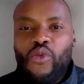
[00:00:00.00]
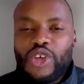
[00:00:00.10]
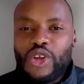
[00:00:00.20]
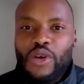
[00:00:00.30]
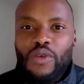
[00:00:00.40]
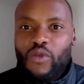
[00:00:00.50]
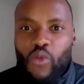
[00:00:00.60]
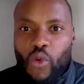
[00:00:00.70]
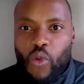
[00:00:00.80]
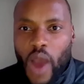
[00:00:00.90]
you know,
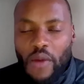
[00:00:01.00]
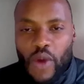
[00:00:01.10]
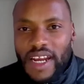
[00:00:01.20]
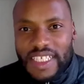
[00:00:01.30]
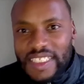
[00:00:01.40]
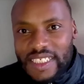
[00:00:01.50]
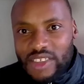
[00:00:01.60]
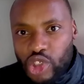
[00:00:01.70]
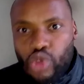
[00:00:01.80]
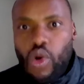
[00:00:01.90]
what, what is
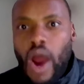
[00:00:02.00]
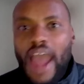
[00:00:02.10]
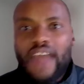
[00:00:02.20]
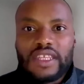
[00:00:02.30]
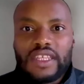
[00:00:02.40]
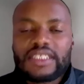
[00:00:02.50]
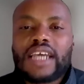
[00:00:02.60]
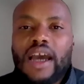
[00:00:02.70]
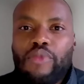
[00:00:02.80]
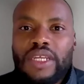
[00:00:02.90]
driving this
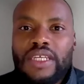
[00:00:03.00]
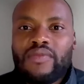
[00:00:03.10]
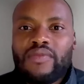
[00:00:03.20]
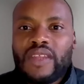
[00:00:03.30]
company.